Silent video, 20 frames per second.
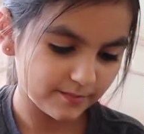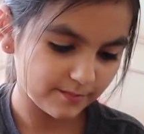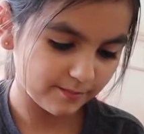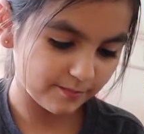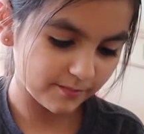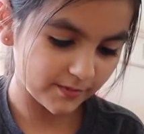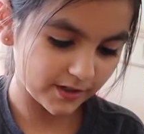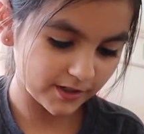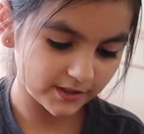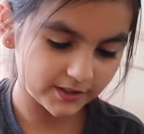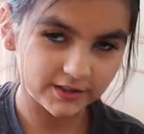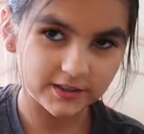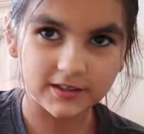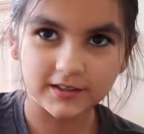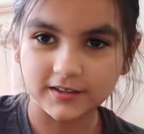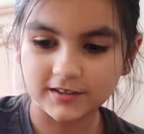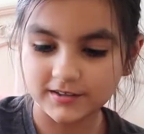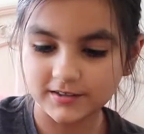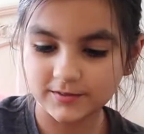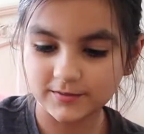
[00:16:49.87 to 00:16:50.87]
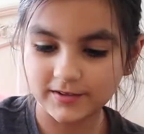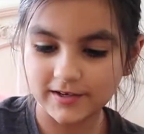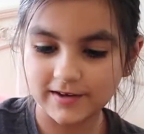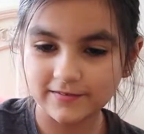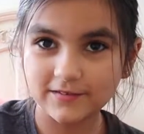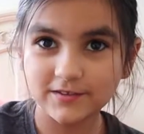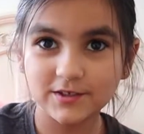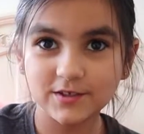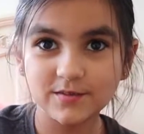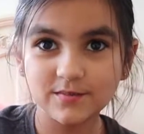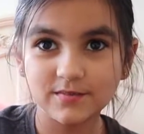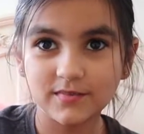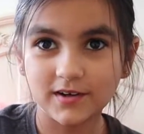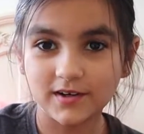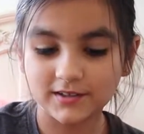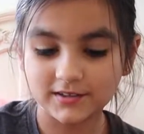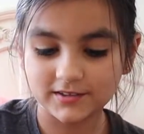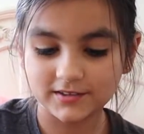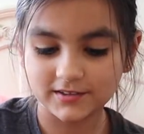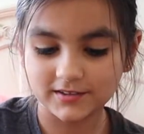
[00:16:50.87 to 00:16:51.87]
matcha. So we have two
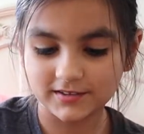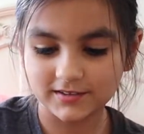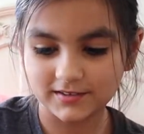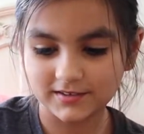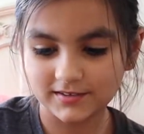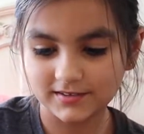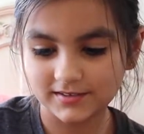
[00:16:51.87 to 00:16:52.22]
matchas,